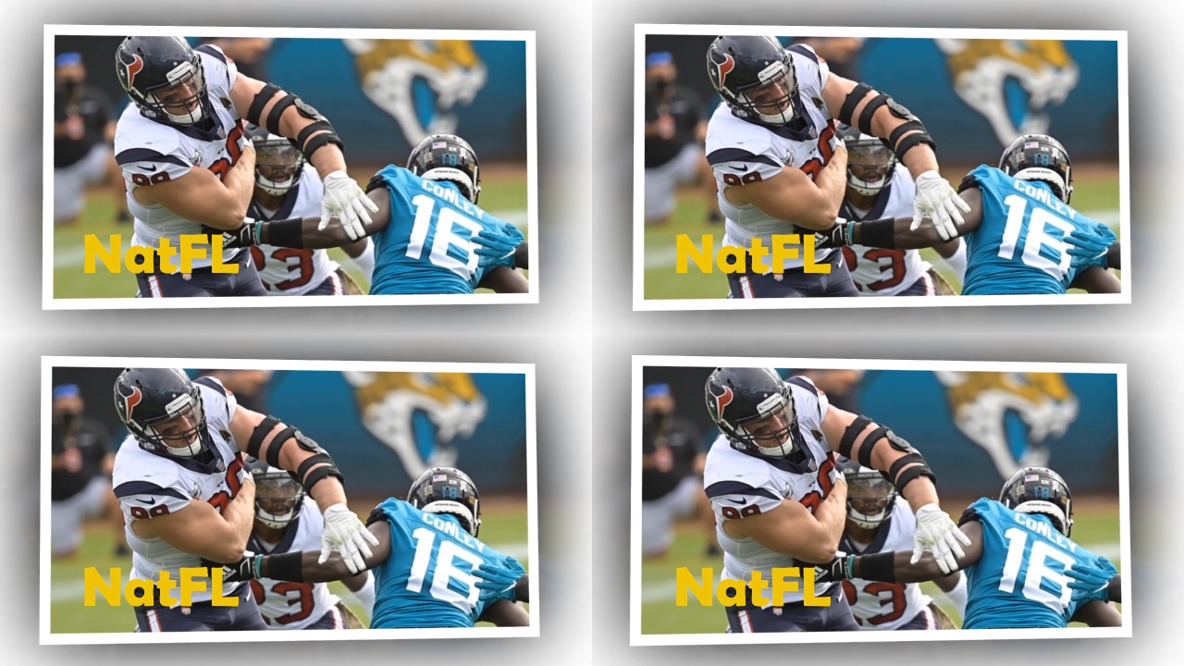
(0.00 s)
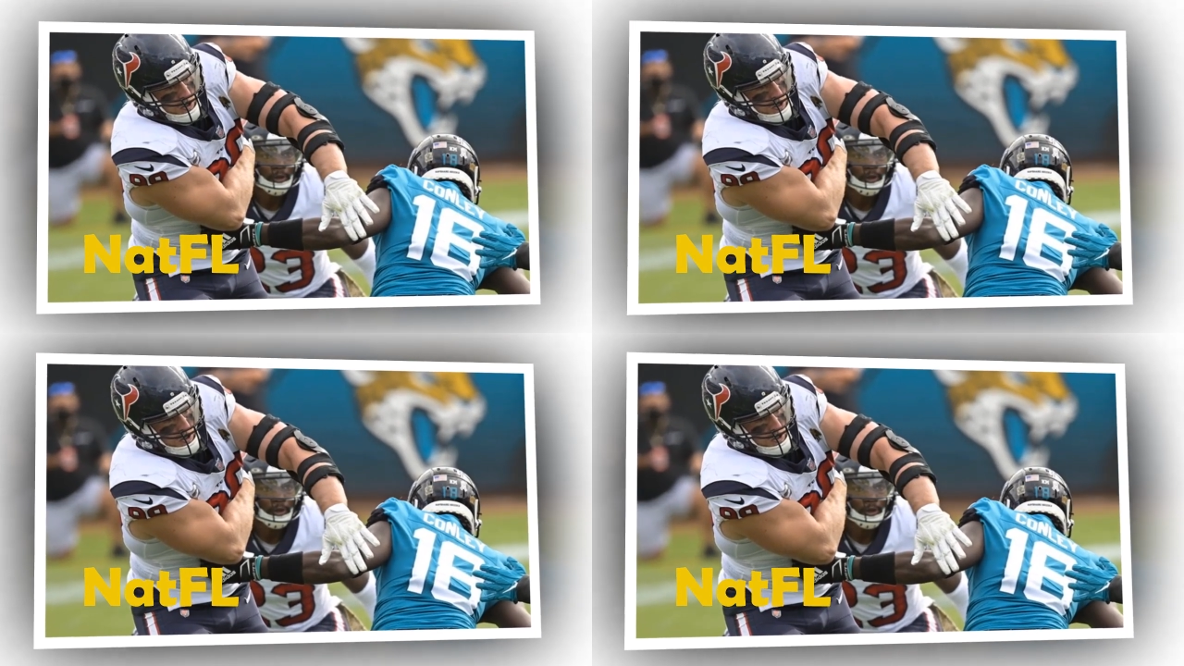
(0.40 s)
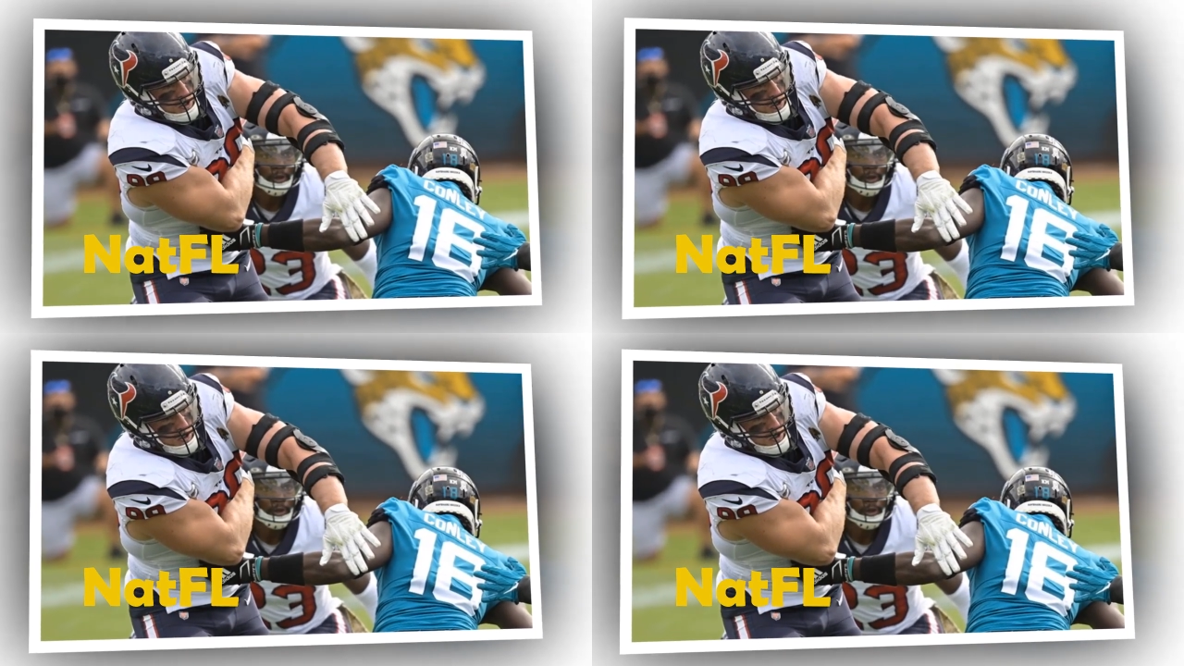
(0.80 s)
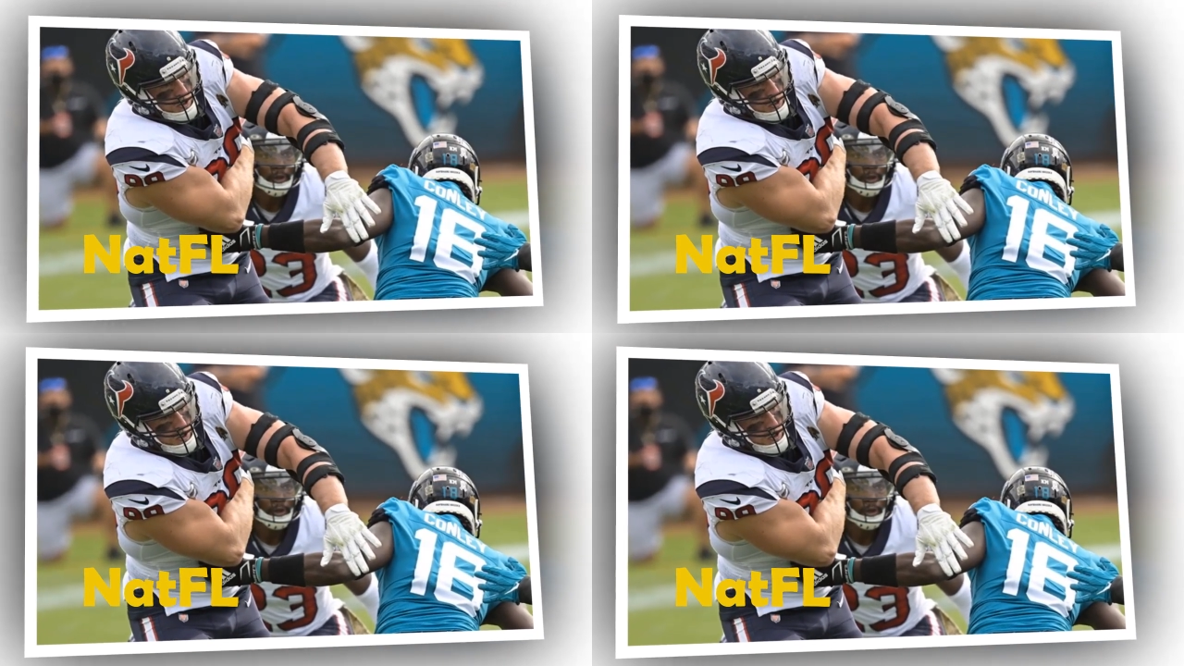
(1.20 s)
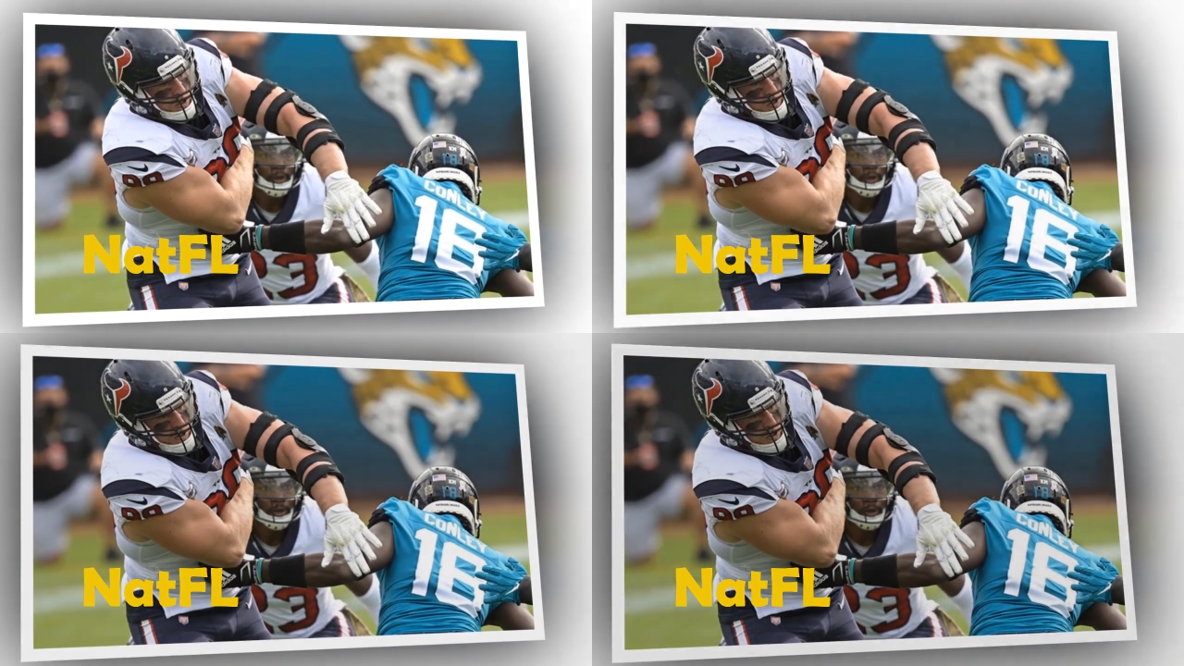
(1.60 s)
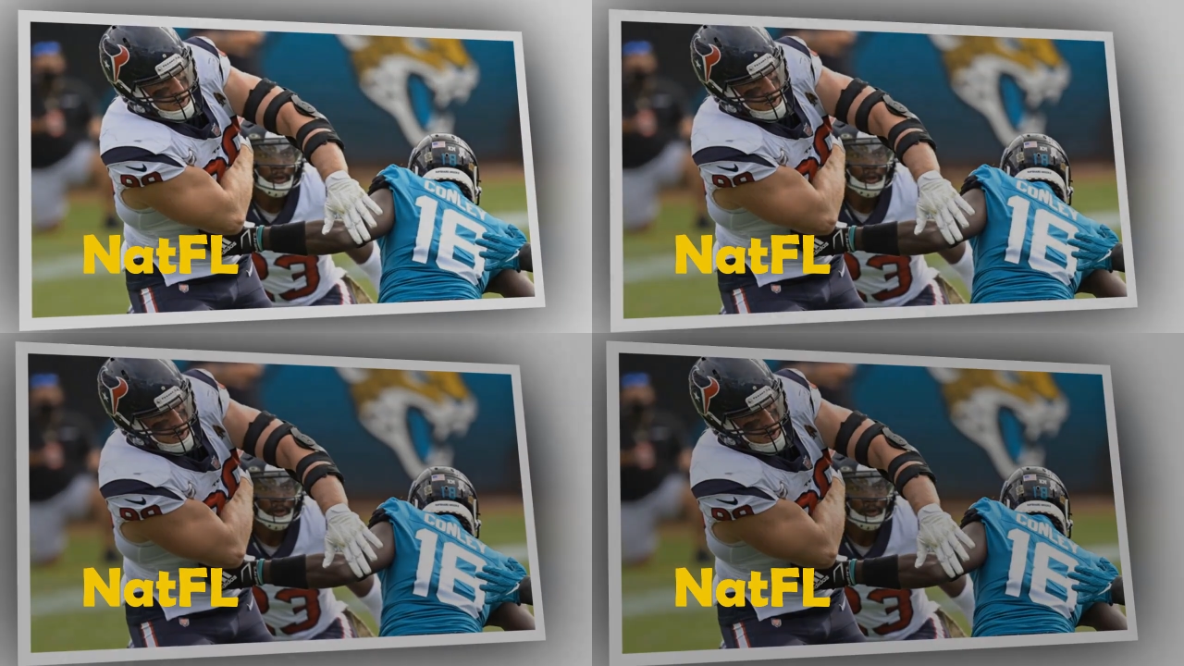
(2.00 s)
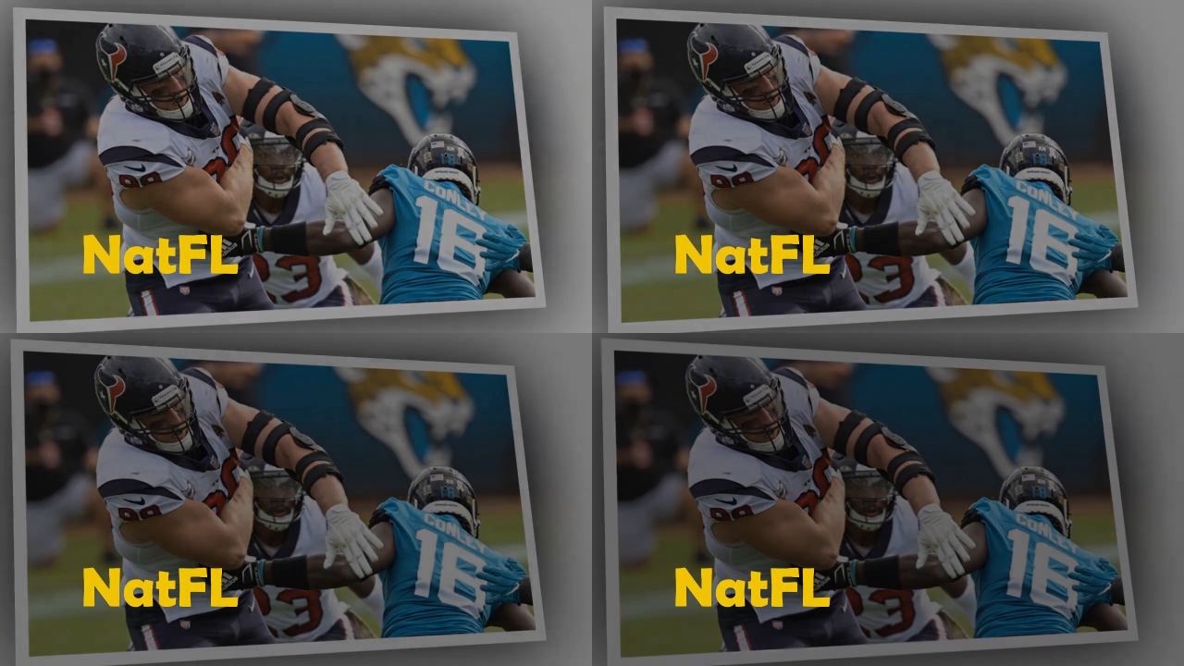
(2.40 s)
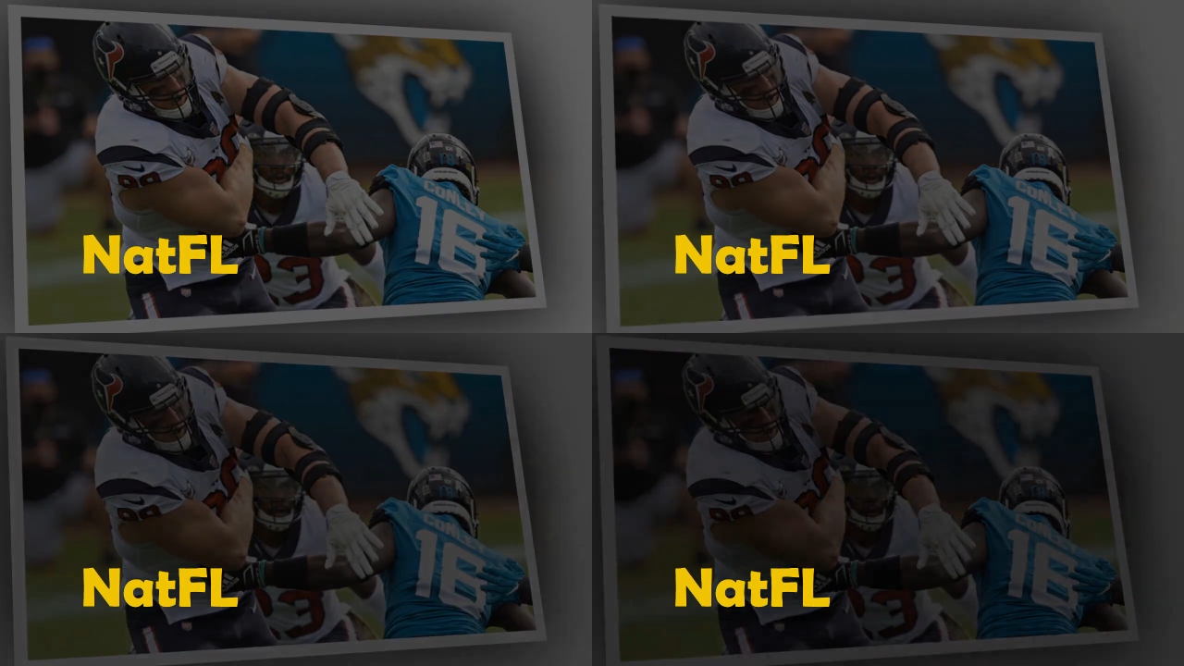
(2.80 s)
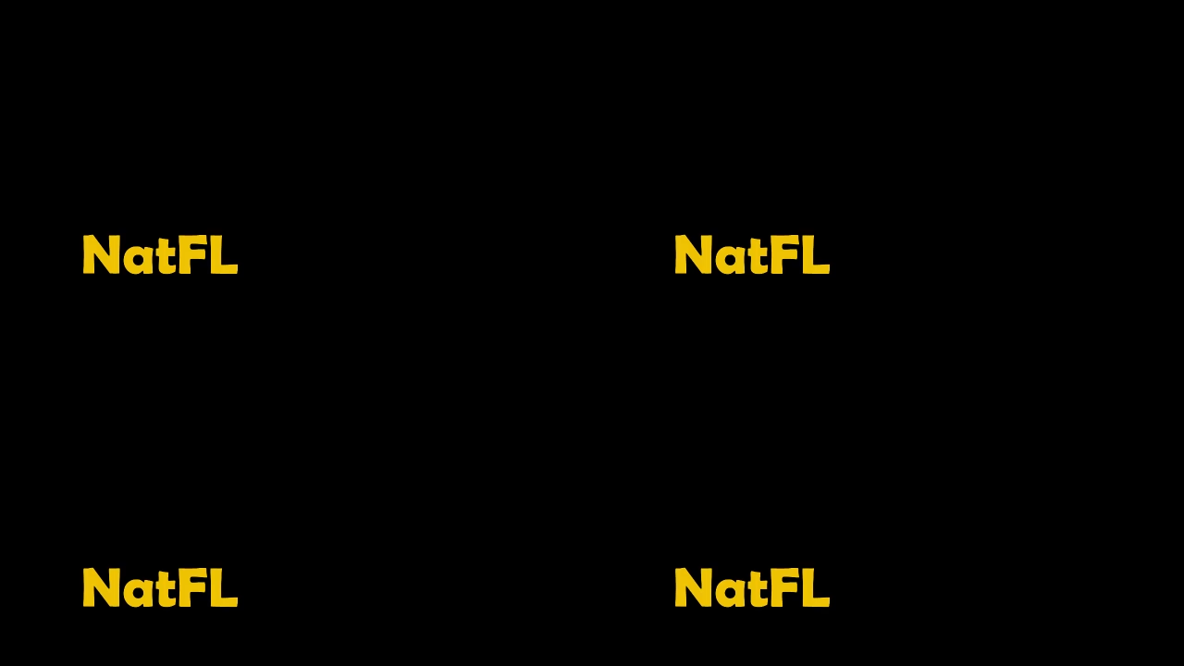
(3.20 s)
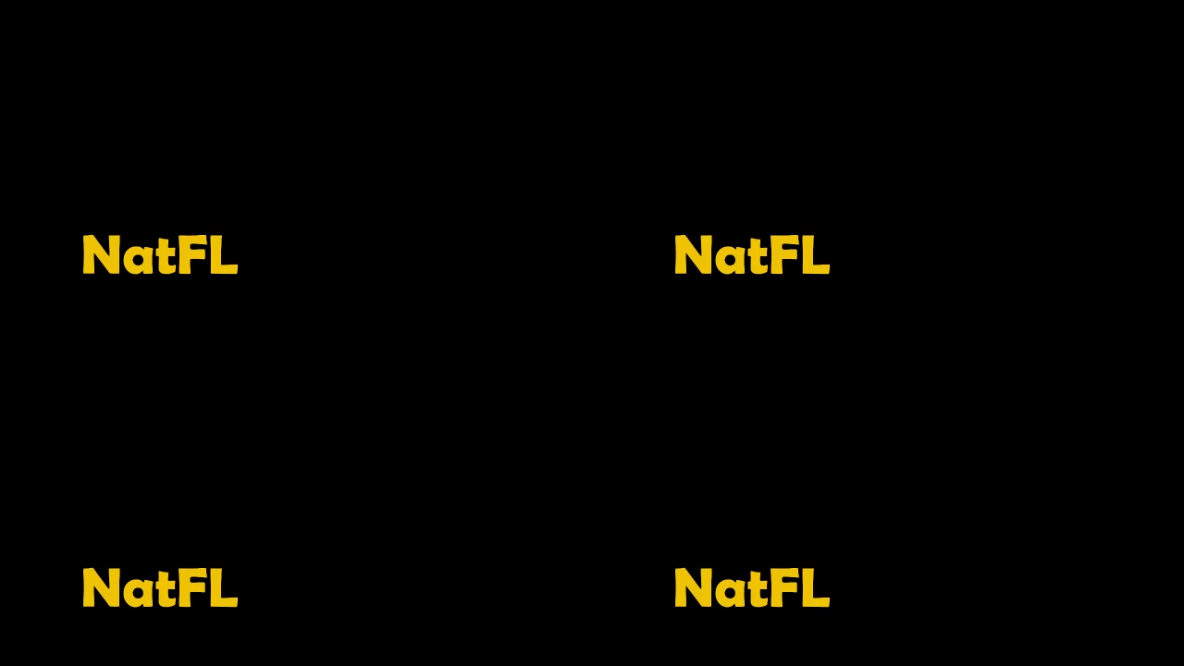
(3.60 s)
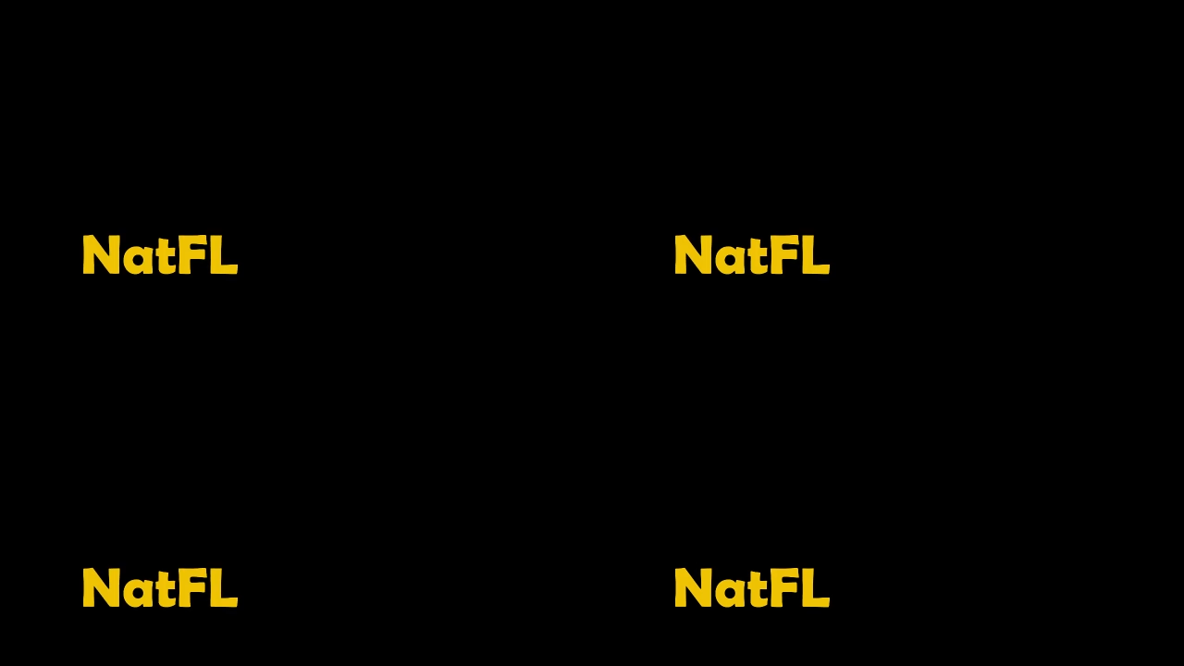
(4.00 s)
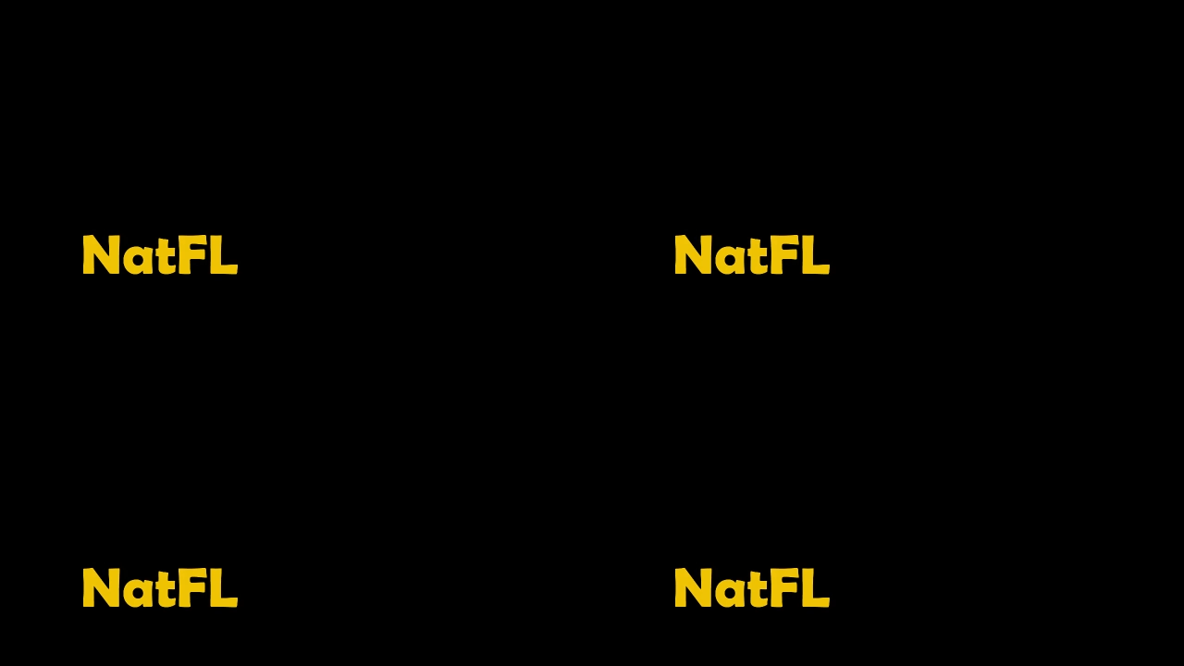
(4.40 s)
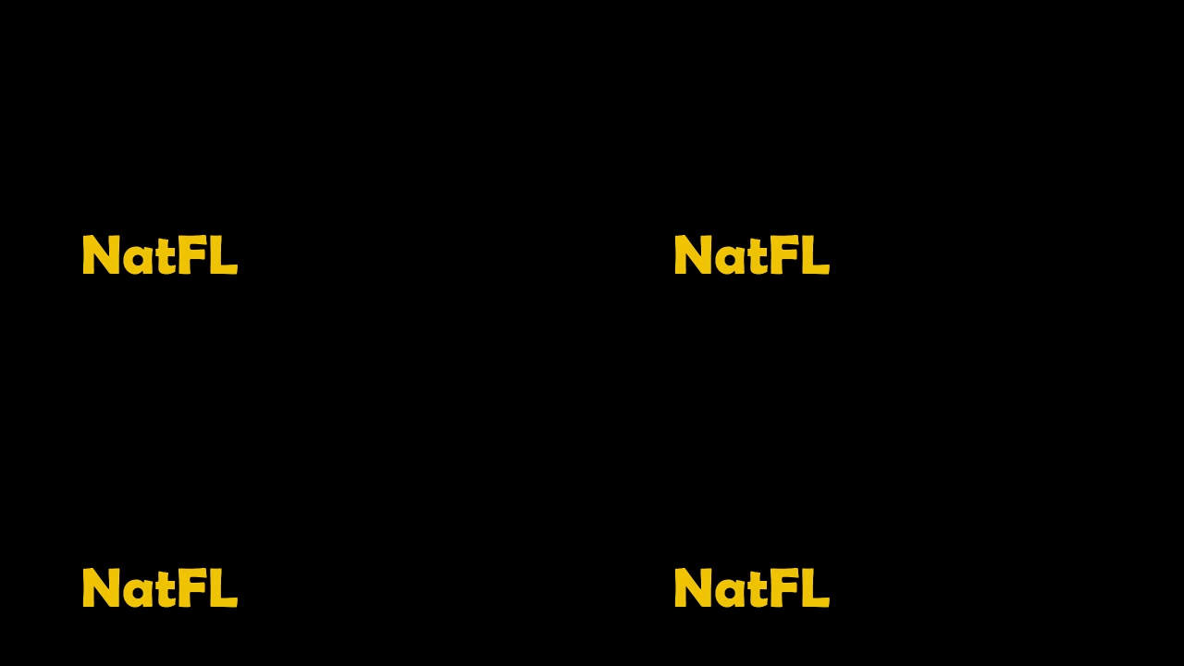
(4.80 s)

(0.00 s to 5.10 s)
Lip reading: No face is visible, so there are no lips to read.